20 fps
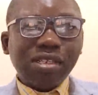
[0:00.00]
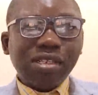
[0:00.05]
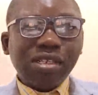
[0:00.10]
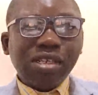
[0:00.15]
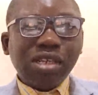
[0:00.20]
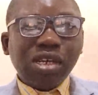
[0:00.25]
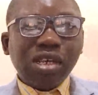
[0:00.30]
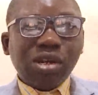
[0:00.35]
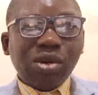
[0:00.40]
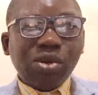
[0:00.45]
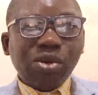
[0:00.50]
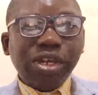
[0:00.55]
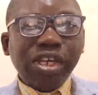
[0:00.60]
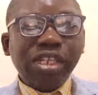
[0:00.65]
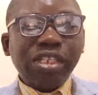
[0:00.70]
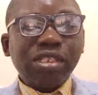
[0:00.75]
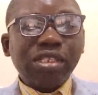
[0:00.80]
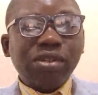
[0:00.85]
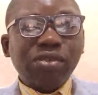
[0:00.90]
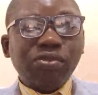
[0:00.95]
In my
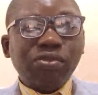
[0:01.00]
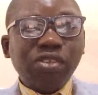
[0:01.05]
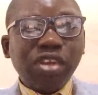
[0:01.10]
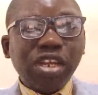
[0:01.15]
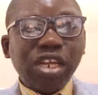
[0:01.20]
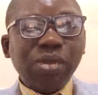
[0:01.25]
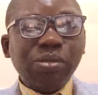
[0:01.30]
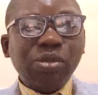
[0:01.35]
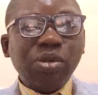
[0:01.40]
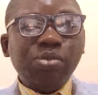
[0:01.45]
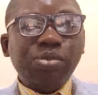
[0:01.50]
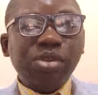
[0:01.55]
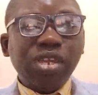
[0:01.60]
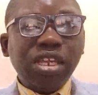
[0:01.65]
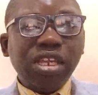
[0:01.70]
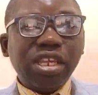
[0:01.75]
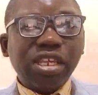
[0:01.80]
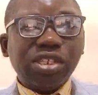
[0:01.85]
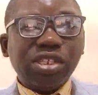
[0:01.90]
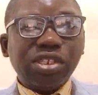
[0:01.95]
own
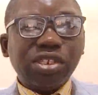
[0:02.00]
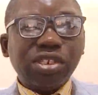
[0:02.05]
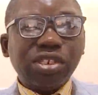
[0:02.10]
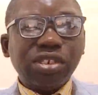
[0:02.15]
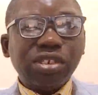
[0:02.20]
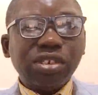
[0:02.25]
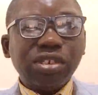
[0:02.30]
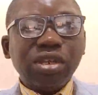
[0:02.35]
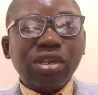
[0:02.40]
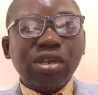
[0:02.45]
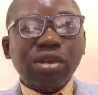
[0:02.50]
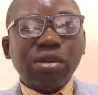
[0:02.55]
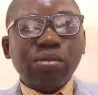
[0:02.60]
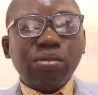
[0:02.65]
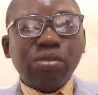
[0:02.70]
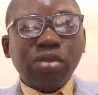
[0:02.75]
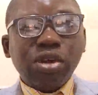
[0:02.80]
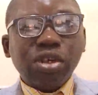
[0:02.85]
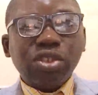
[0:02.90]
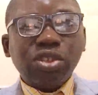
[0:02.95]
institution of learning,
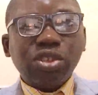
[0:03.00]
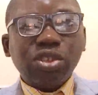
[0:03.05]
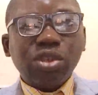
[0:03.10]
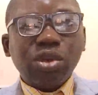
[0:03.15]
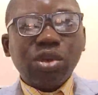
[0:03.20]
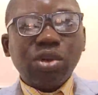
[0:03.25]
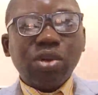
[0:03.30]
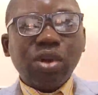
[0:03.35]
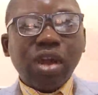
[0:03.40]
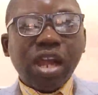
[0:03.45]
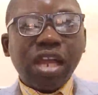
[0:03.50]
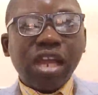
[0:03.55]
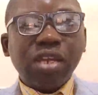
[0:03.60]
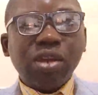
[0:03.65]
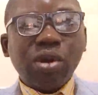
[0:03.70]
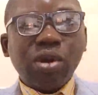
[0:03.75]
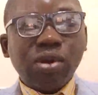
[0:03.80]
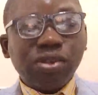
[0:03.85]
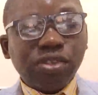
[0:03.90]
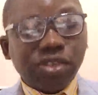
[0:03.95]
usually
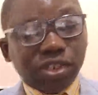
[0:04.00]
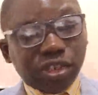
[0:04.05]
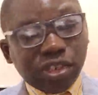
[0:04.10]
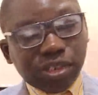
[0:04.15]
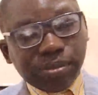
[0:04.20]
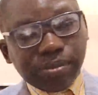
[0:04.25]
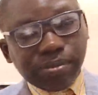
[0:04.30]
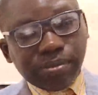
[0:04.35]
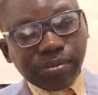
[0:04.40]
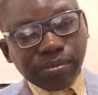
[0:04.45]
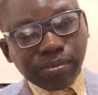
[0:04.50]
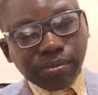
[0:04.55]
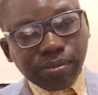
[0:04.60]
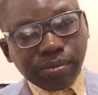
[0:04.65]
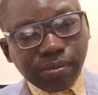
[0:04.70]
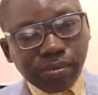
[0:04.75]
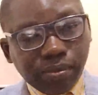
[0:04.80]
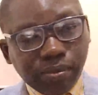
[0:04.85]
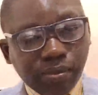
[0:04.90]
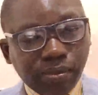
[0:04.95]
it is
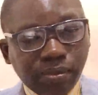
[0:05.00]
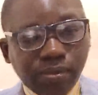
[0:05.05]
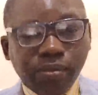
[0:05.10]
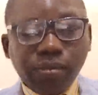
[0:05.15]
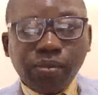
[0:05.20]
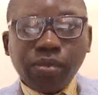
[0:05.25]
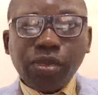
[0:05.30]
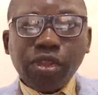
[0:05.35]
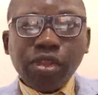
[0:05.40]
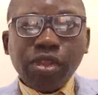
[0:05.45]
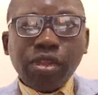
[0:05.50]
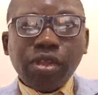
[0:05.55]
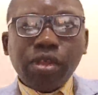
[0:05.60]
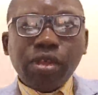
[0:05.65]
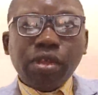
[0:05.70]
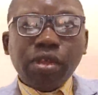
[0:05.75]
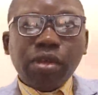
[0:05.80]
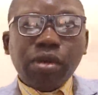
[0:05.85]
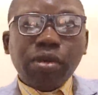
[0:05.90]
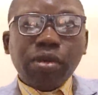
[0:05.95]
250 words
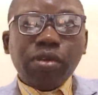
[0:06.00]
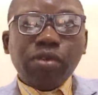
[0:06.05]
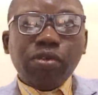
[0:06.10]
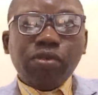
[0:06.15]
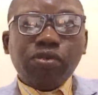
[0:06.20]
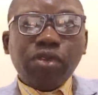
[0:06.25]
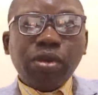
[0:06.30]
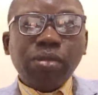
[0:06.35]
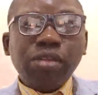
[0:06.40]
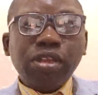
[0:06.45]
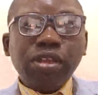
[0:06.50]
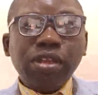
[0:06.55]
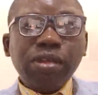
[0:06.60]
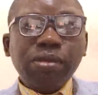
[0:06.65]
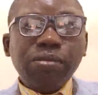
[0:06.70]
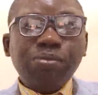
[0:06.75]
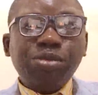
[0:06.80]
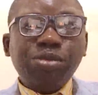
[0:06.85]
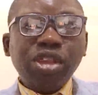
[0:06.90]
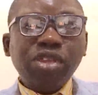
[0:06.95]
maximum.
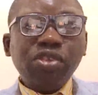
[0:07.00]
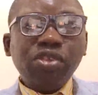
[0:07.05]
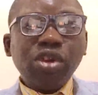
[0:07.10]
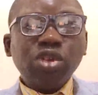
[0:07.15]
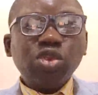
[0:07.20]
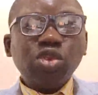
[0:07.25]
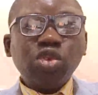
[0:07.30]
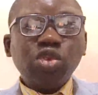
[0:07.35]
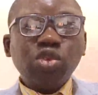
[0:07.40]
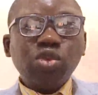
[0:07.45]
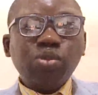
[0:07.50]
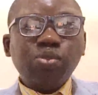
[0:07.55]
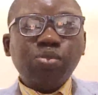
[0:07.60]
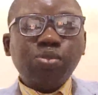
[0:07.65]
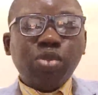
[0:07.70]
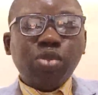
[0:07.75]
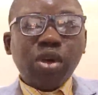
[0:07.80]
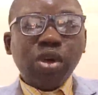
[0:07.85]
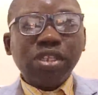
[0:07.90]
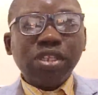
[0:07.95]
So
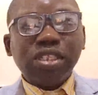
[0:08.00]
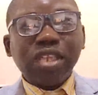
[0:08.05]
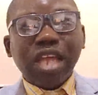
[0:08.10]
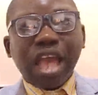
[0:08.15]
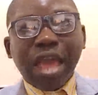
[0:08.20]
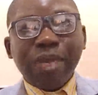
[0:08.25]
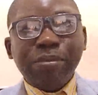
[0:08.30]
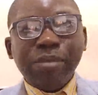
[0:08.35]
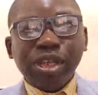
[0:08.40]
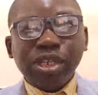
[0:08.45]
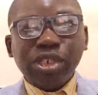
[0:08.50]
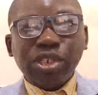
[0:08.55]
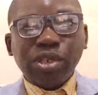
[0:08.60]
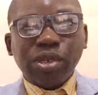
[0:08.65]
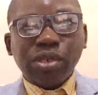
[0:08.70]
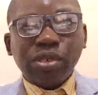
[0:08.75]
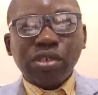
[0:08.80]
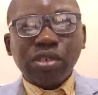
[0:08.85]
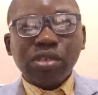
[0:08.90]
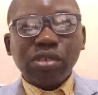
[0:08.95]
the abstract should
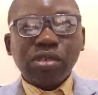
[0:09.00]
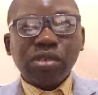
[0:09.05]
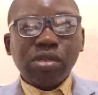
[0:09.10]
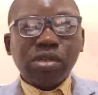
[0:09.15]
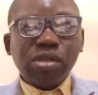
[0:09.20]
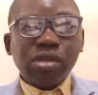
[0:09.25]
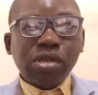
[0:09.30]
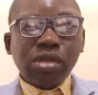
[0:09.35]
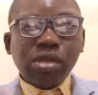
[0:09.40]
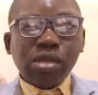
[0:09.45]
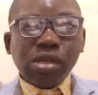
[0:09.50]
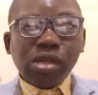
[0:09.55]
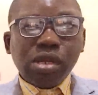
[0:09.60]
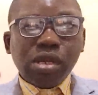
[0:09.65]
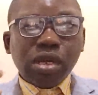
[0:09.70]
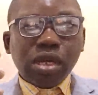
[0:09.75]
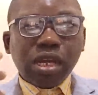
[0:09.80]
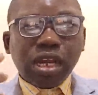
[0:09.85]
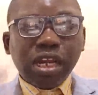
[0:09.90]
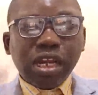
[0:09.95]
explain what you
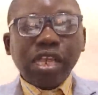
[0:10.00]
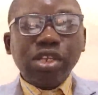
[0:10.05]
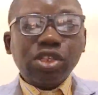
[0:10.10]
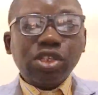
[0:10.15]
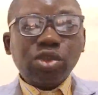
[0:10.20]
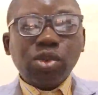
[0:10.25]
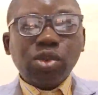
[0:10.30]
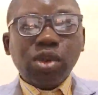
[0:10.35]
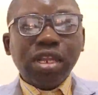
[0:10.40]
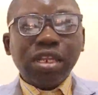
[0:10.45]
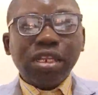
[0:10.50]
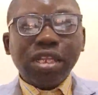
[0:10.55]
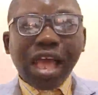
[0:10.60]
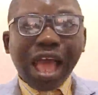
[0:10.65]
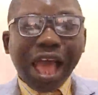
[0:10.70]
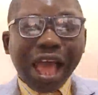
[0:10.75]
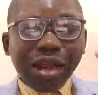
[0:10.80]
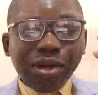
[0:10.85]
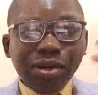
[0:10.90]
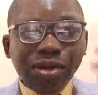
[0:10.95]
studied,
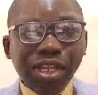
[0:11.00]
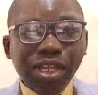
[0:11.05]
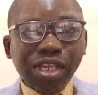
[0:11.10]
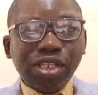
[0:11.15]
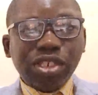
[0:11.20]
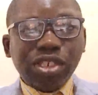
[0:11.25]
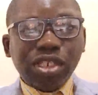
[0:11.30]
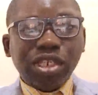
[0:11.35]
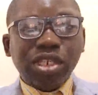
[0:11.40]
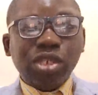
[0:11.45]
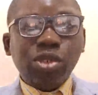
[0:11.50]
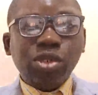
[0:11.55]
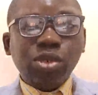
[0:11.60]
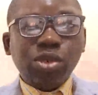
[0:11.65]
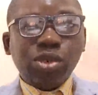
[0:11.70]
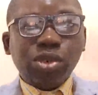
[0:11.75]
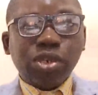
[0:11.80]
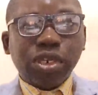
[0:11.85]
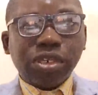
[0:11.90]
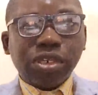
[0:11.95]
why you studied it,
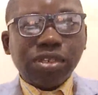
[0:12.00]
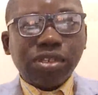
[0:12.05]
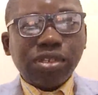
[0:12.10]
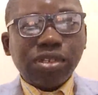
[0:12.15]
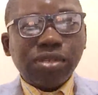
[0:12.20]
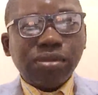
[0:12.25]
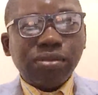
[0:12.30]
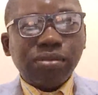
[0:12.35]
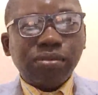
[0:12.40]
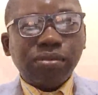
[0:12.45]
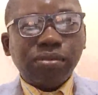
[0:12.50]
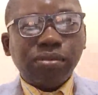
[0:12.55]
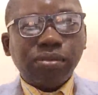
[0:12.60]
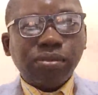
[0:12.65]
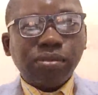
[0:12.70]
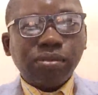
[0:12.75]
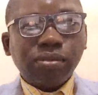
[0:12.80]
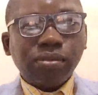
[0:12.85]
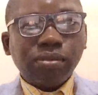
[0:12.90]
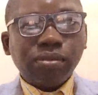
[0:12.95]
how you
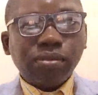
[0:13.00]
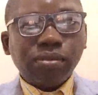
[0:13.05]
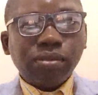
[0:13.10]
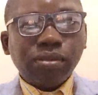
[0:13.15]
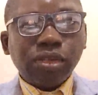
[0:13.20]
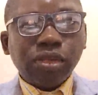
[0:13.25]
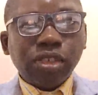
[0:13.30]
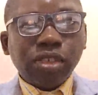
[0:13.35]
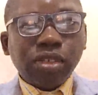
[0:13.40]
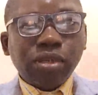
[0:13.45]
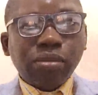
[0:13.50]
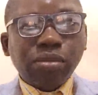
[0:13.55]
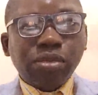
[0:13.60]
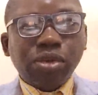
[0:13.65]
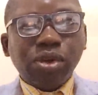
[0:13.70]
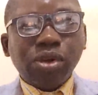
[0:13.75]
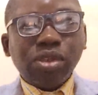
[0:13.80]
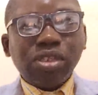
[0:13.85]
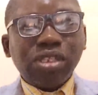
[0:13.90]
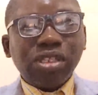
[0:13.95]
studied it,
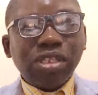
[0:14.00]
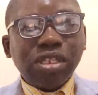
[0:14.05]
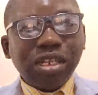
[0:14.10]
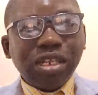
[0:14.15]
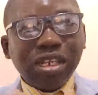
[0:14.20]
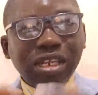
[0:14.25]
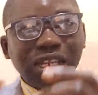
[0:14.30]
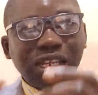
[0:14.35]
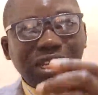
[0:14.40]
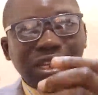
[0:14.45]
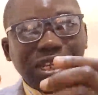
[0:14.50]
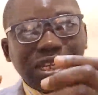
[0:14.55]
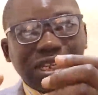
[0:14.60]
what you found,